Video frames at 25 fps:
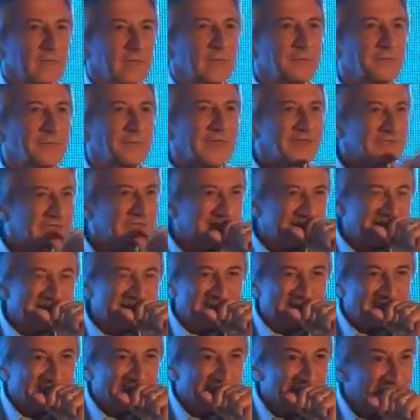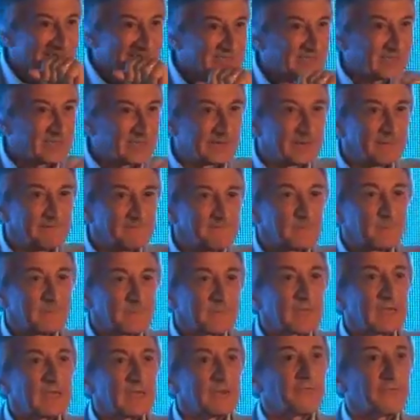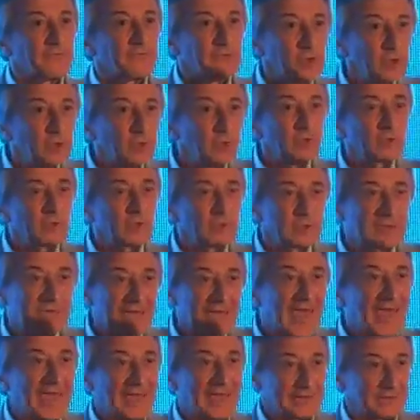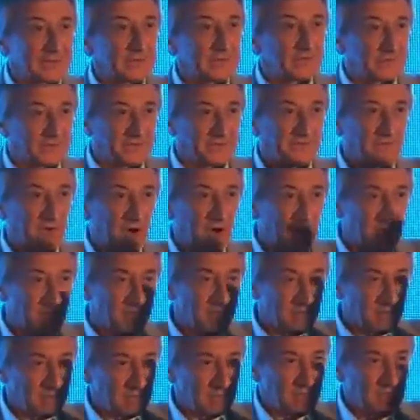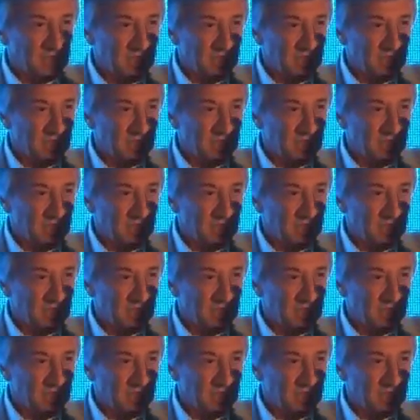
And basically it says that if you get from